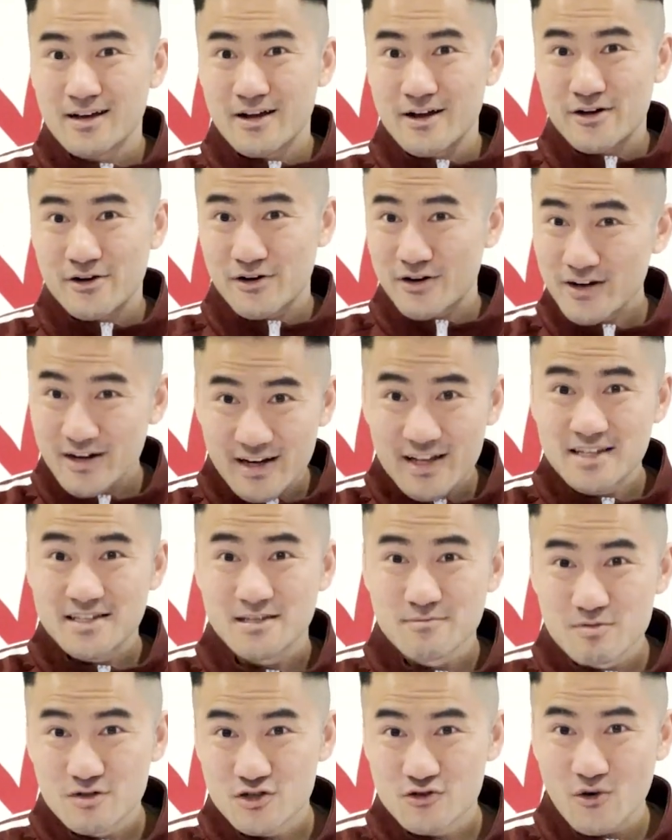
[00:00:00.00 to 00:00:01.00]
you're going to need
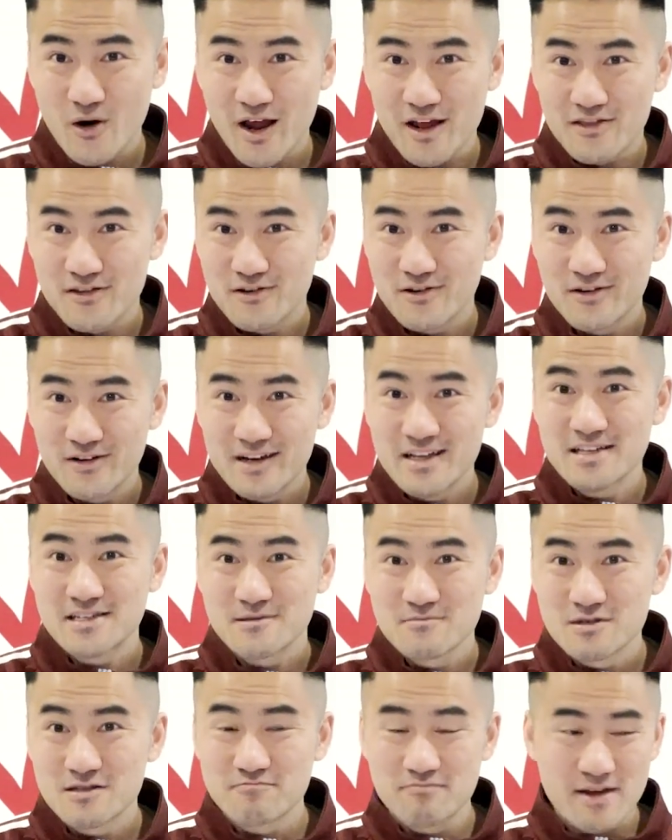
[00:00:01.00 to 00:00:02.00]
some strength, you're going to need
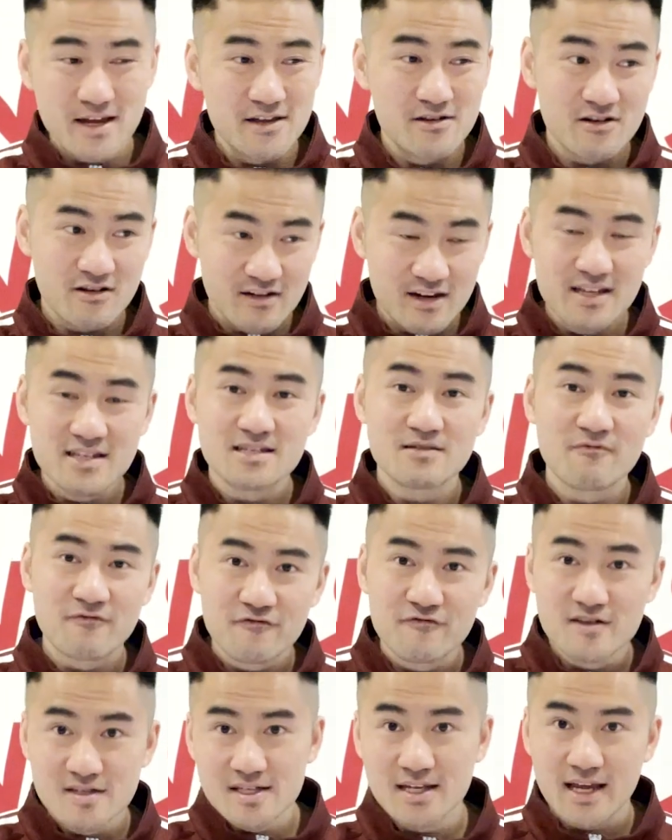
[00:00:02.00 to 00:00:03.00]
some speed, you're going to need some
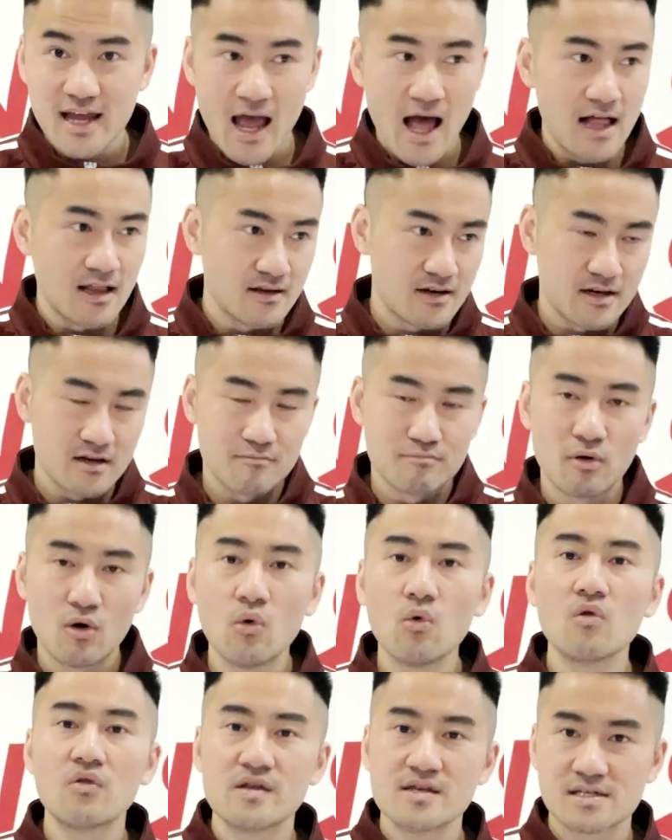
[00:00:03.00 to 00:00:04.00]
physicality to
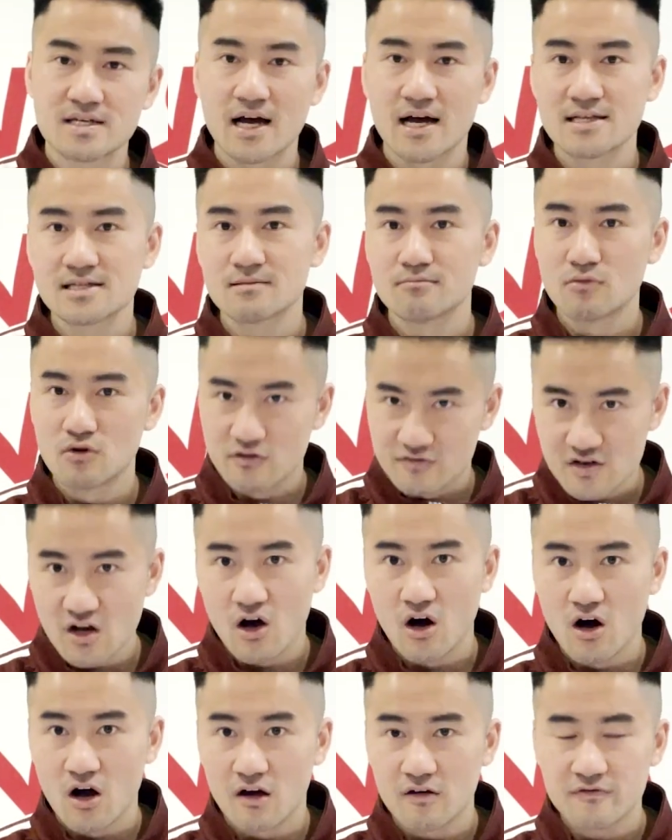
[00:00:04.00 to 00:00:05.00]
pull these kinds of moves
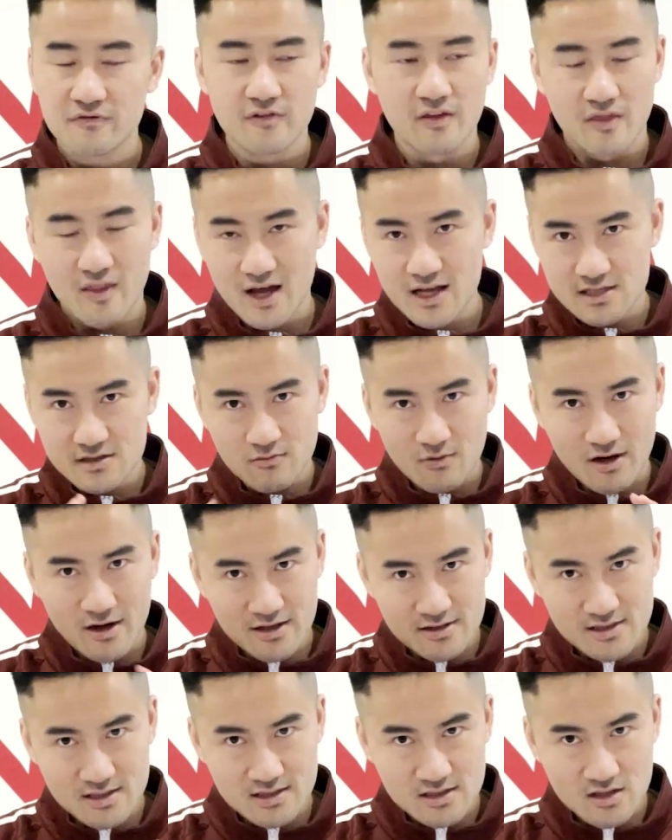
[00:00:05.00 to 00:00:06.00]
off. And that's why
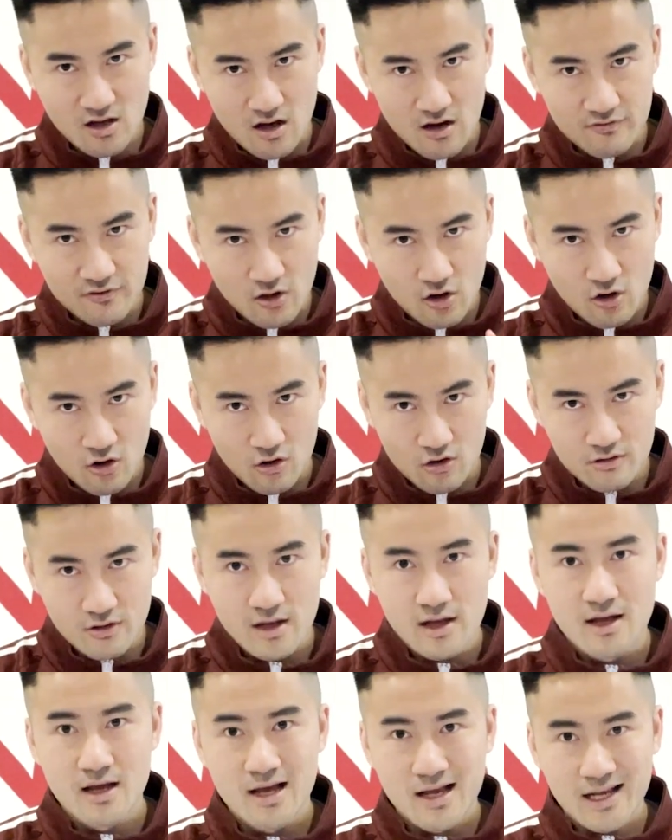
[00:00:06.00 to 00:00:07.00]
it's a soft, hard
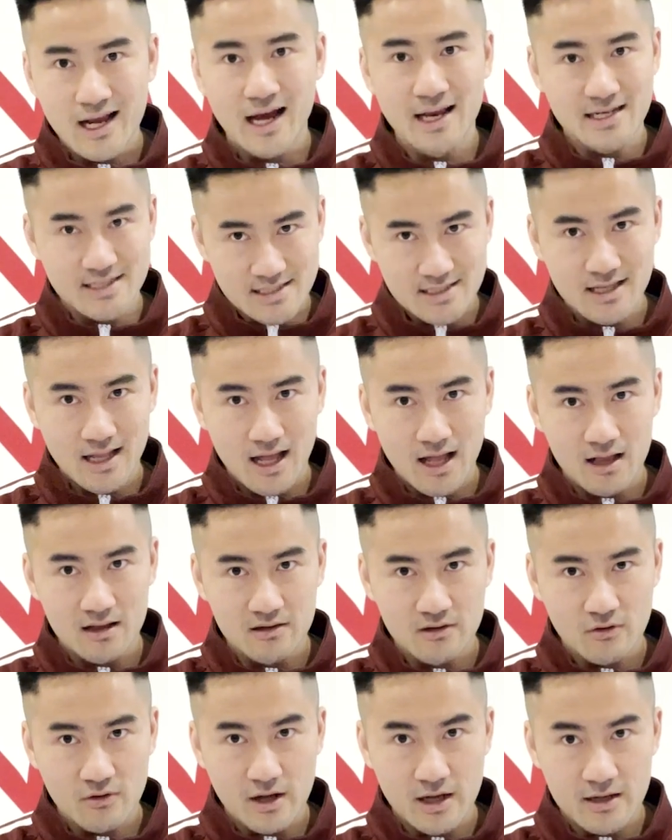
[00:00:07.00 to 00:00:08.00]
kind of style,
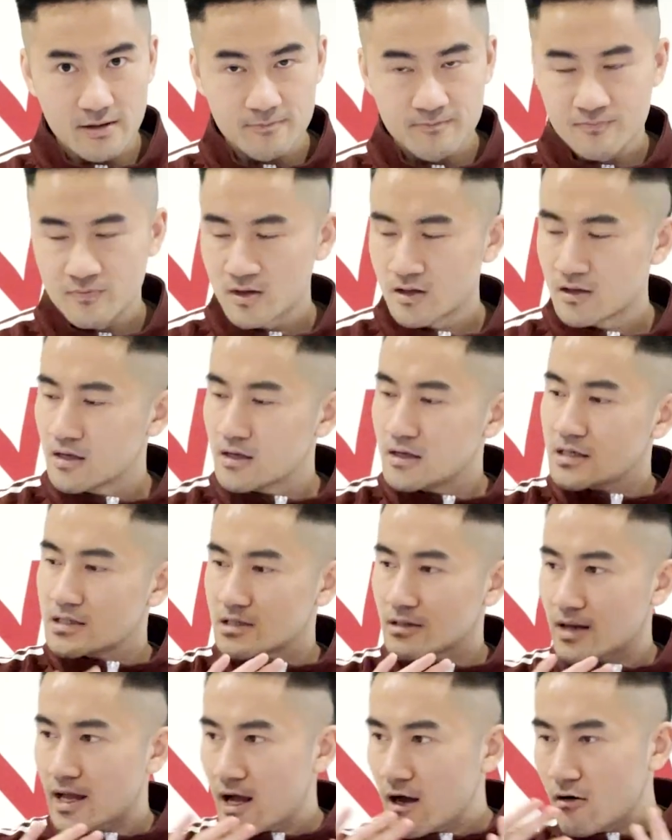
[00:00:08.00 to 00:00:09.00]
okay?
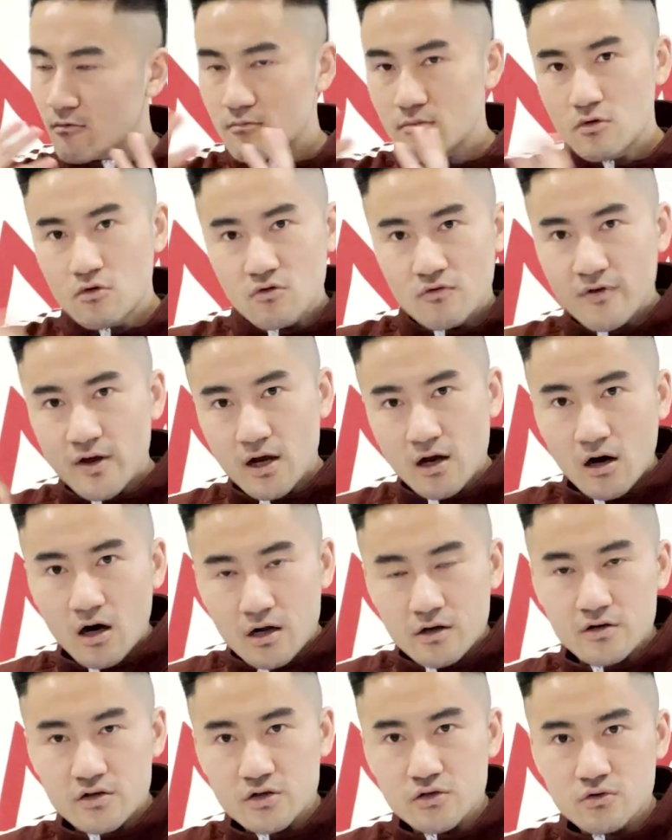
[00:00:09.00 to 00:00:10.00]
So now moving
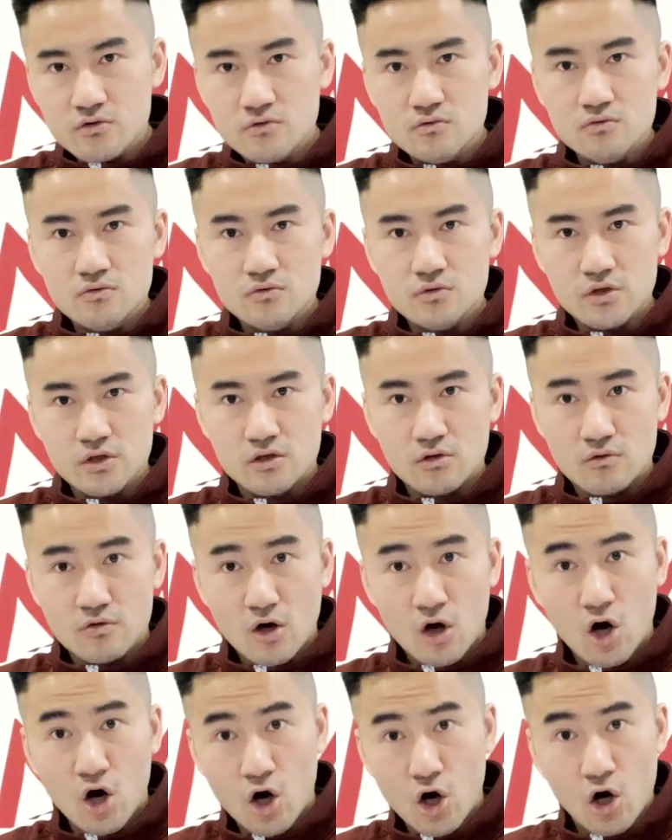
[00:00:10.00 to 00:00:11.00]
on to, you know, the
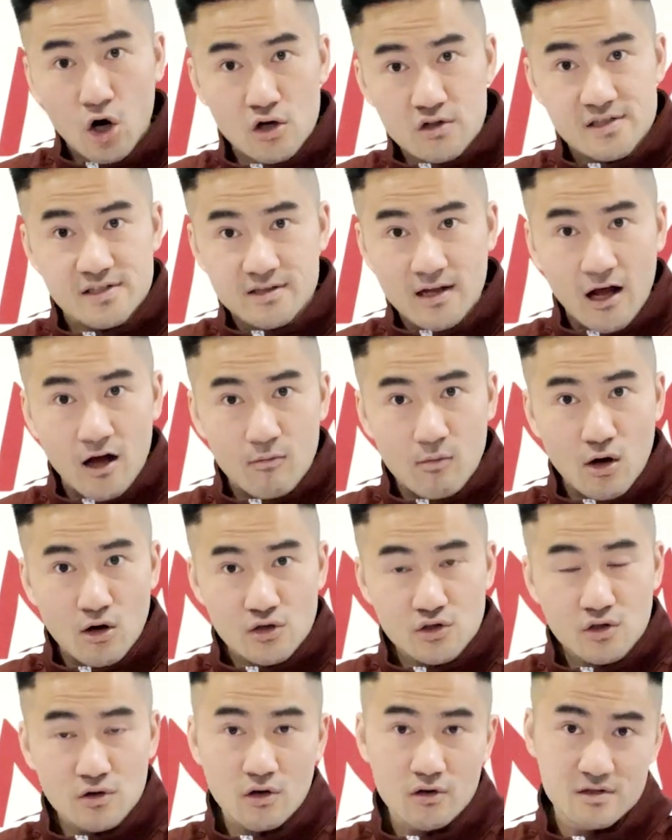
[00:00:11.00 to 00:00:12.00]
hard style
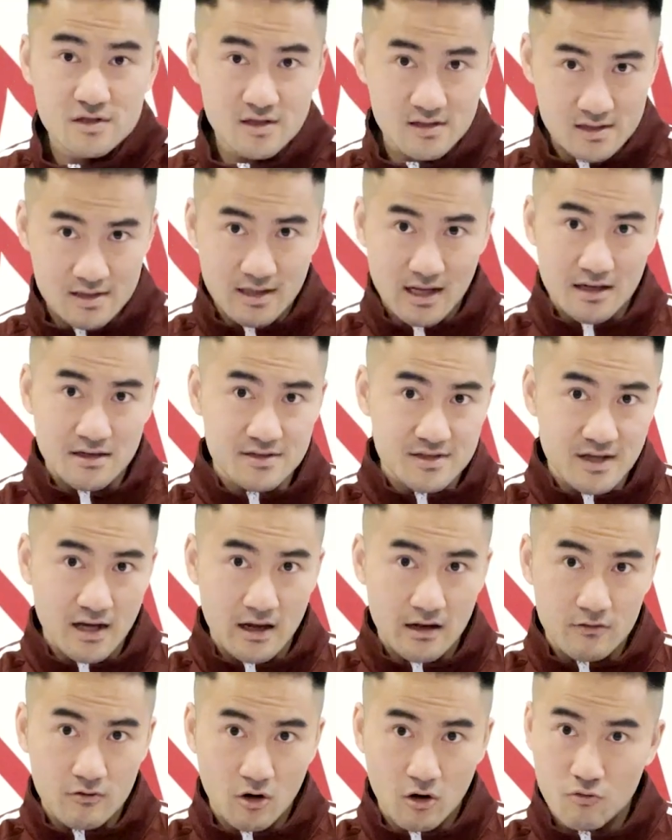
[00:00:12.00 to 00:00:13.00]
martial arts, the styles
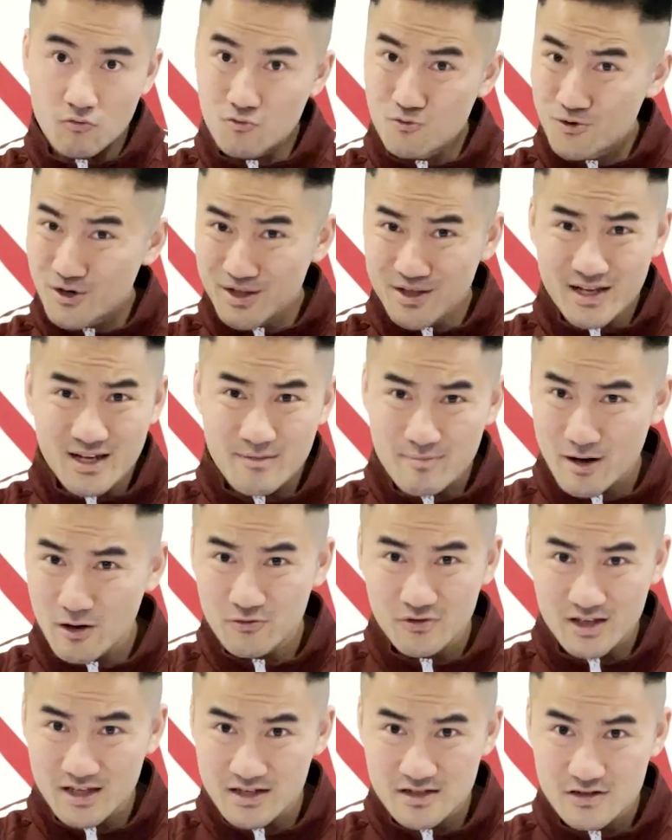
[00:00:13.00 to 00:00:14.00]
that are really
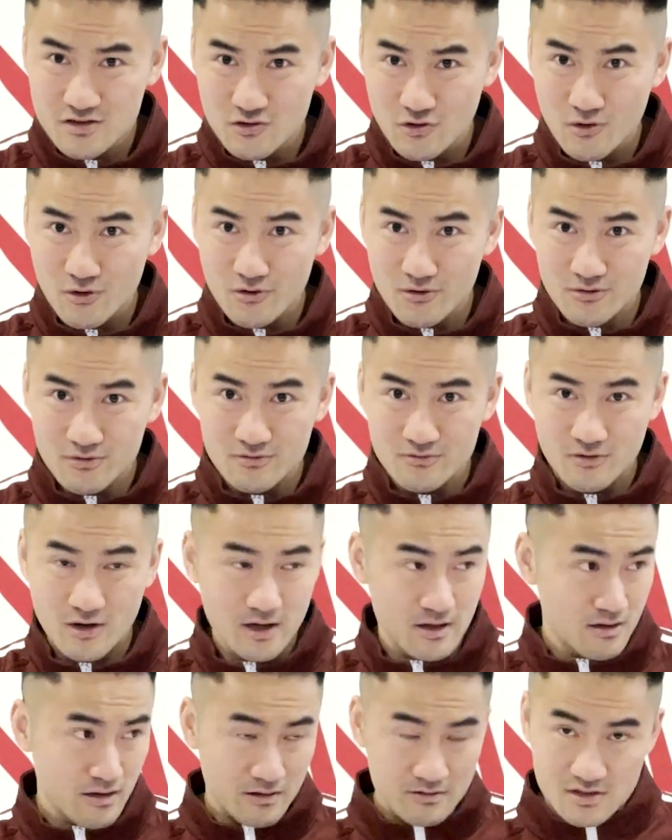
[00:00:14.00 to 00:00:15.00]
about the external,
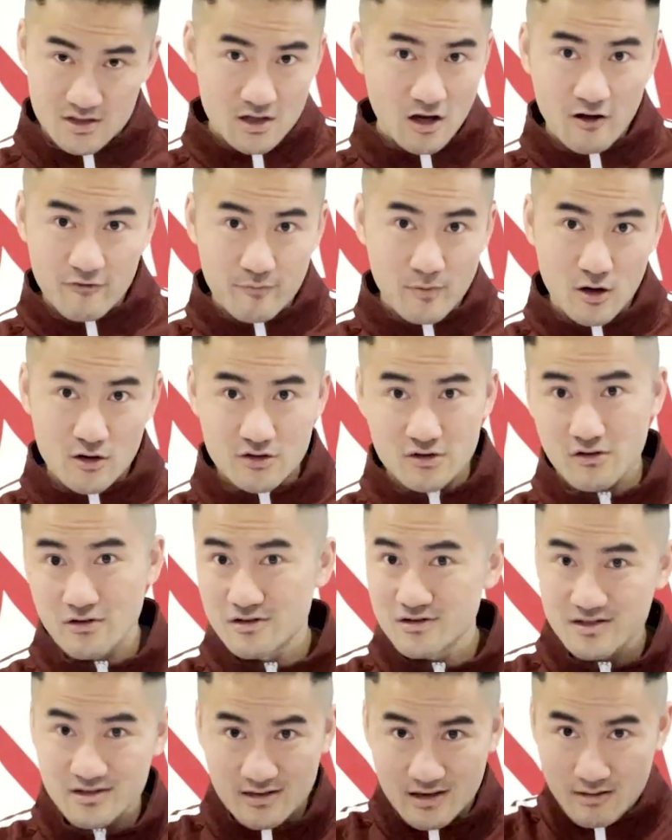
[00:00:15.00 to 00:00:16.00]
right? Now, soft martial
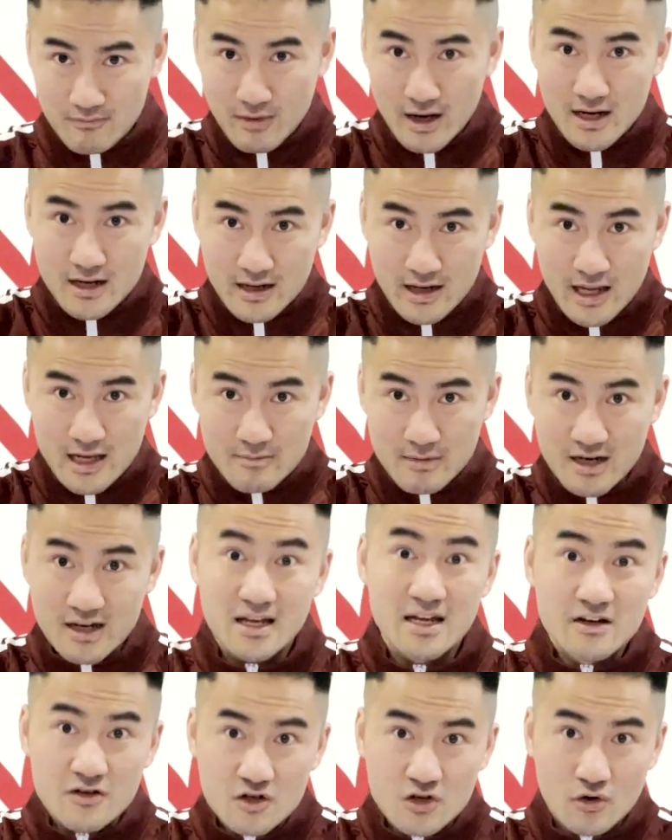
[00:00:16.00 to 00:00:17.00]
arts, they might name it
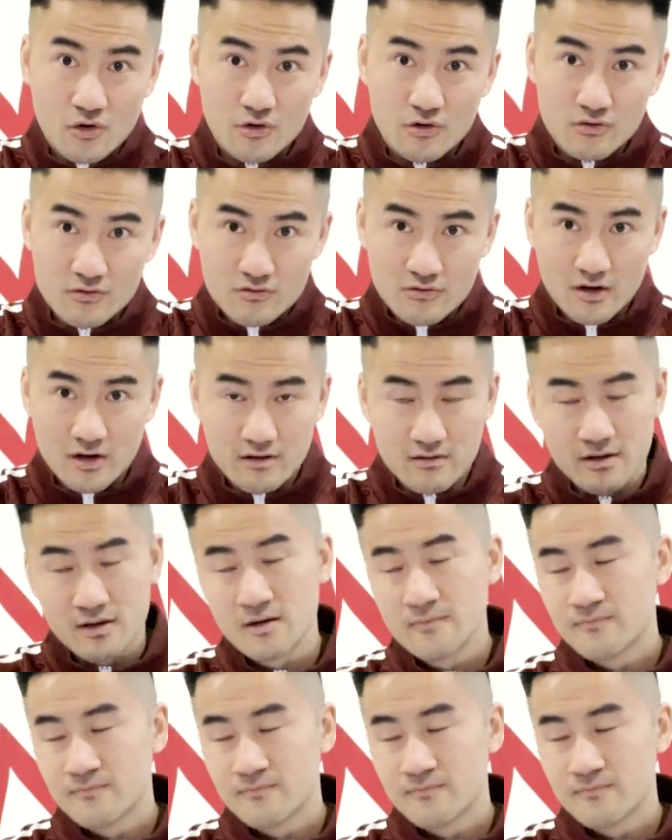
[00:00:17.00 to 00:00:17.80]
internal, right?